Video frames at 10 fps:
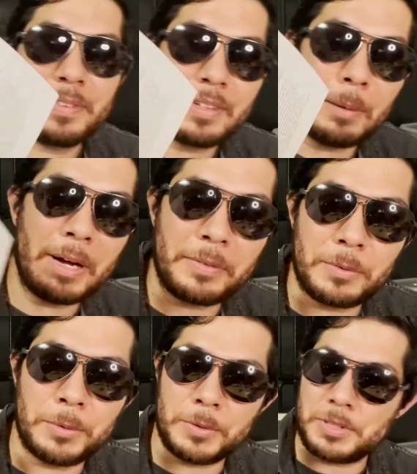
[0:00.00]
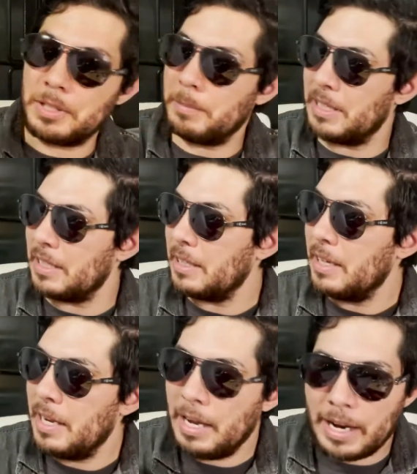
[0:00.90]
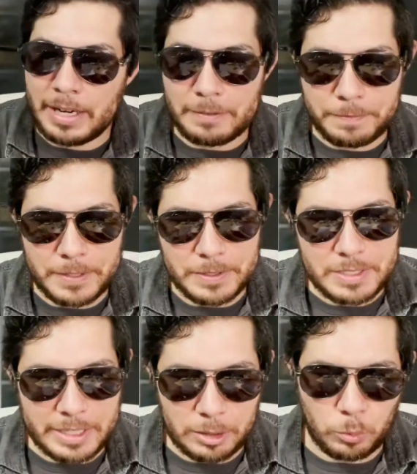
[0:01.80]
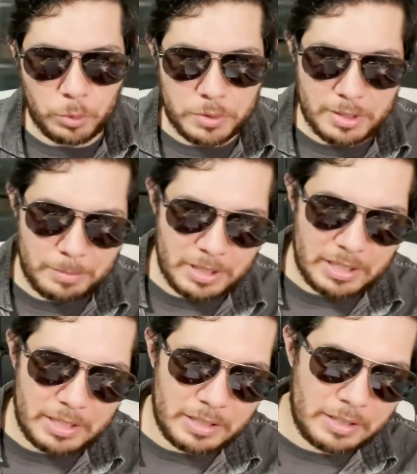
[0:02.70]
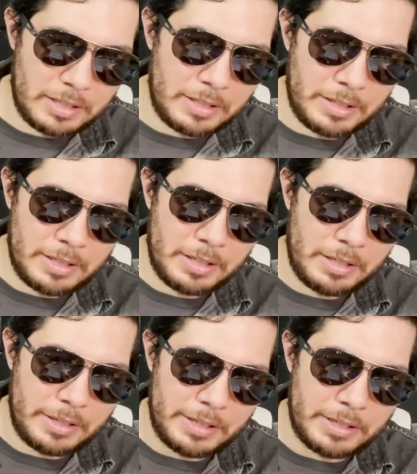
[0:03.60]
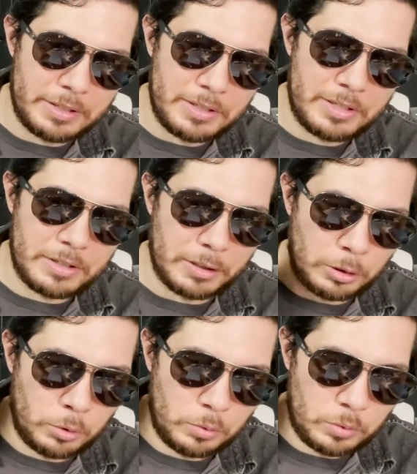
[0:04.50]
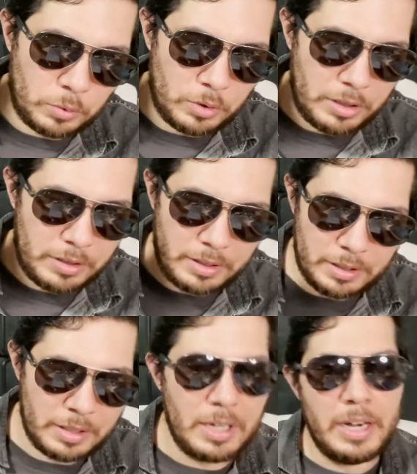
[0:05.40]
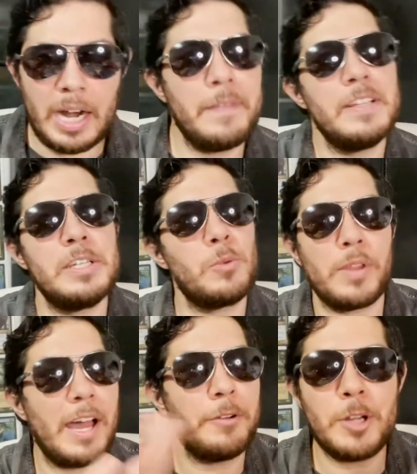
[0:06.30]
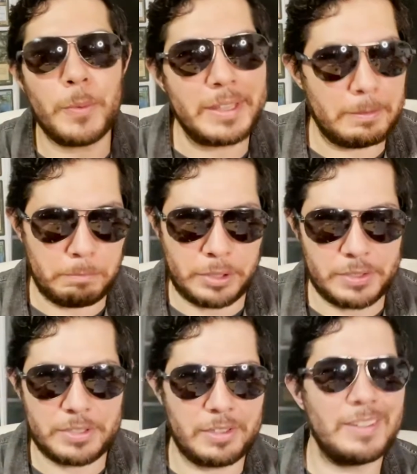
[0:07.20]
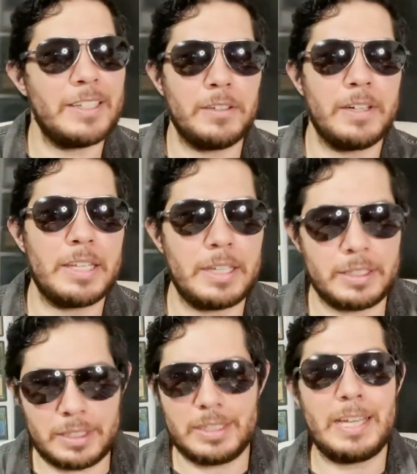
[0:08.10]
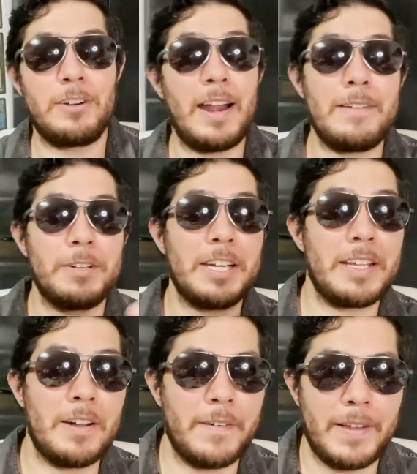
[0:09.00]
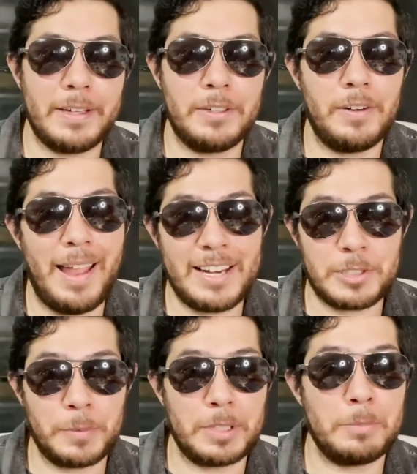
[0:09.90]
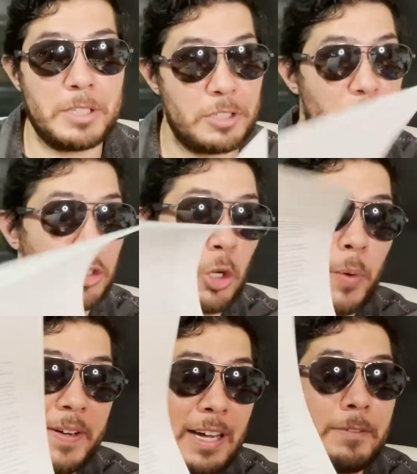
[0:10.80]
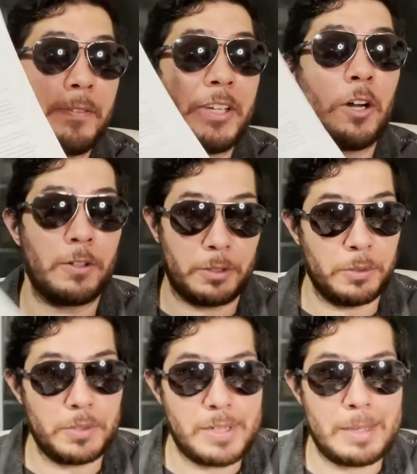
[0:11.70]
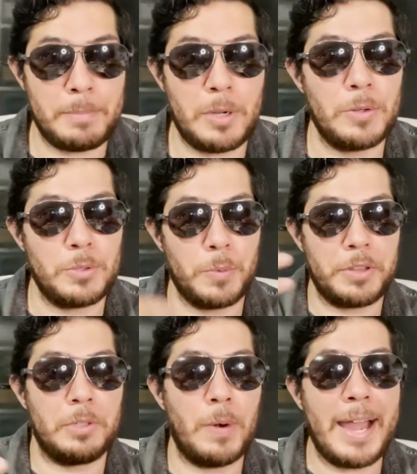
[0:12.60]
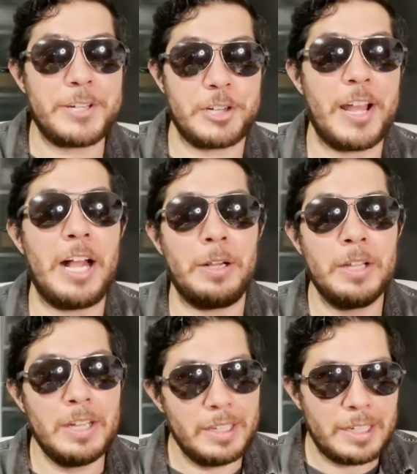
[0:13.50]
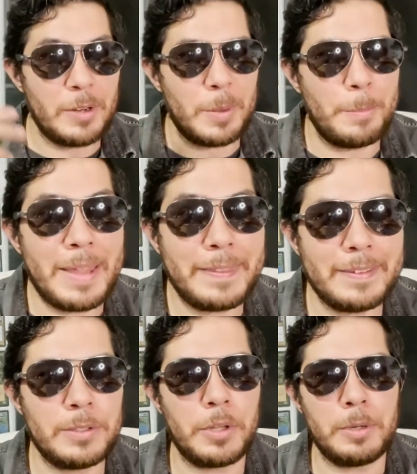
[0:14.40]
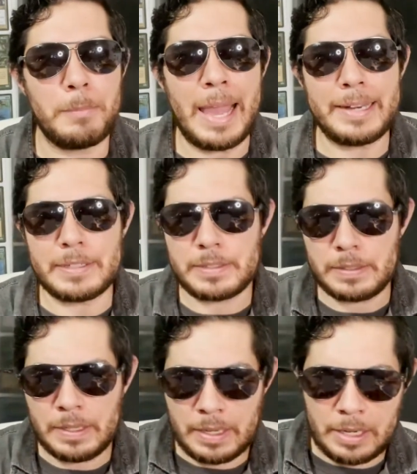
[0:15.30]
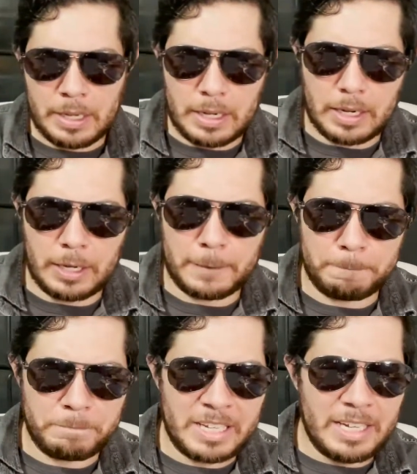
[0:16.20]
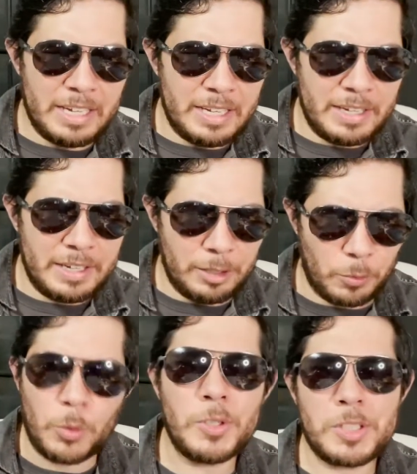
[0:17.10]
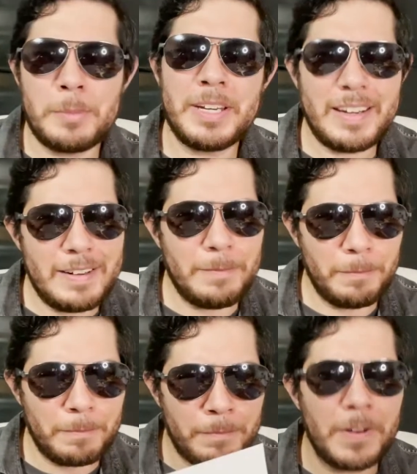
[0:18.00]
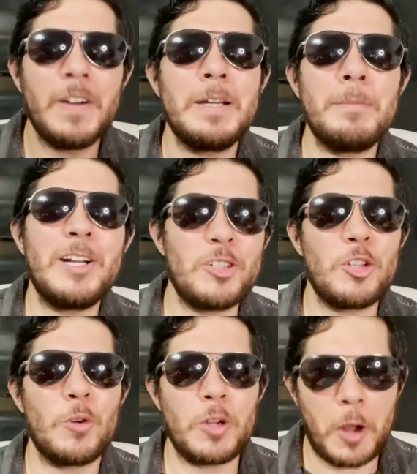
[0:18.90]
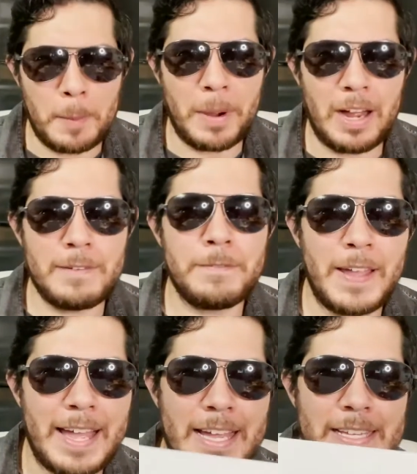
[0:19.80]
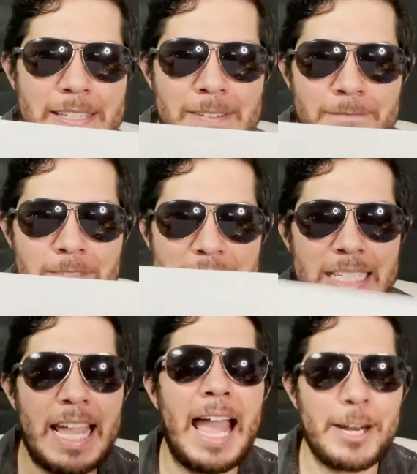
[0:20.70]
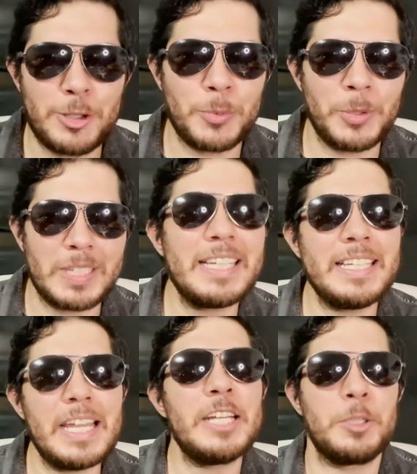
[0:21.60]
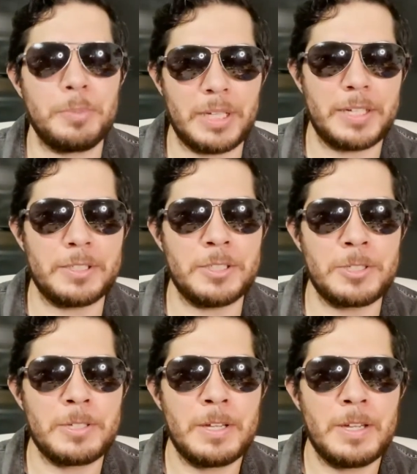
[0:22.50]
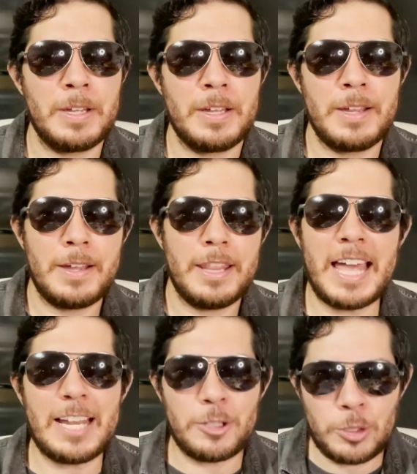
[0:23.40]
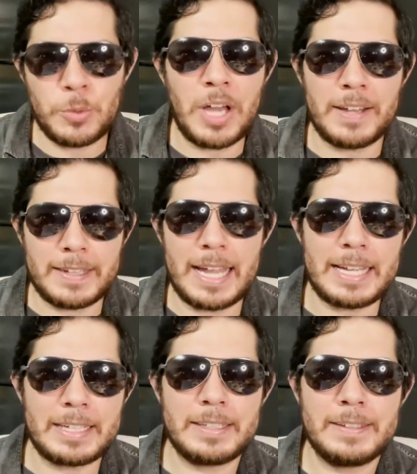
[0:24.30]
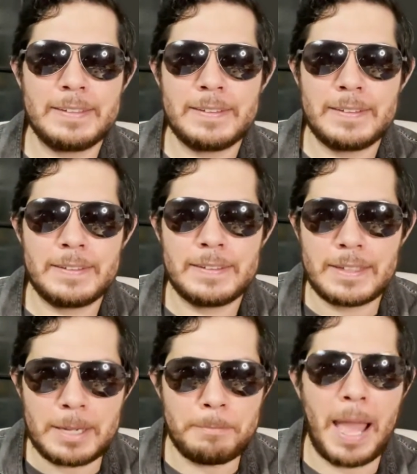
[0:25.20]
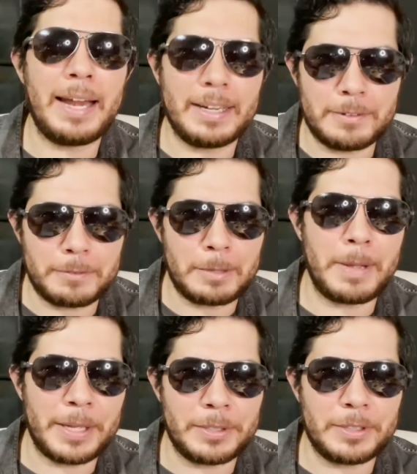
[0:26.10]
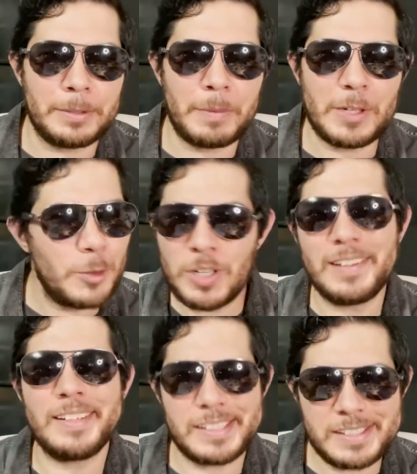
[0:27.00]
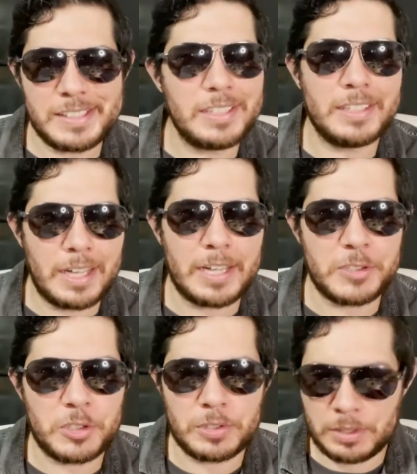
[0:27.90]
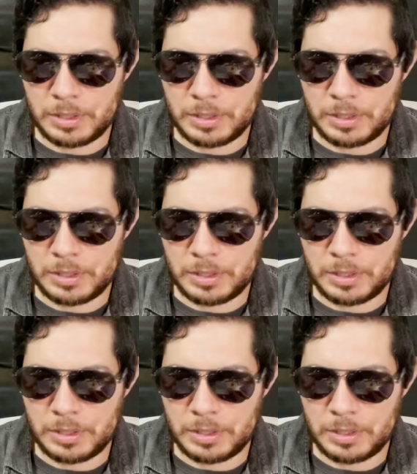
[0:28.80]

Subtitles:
about the Rules Committee, and it feels like the Rules Committee and this is without knowing them personally or anything like that, or having any online interaction with them. This is just going off of the articles they post with their rationale, the method to their madness. The Rules Committee very much so come off as casual EDH players that do not like competitive Commander, that do not like CEDH.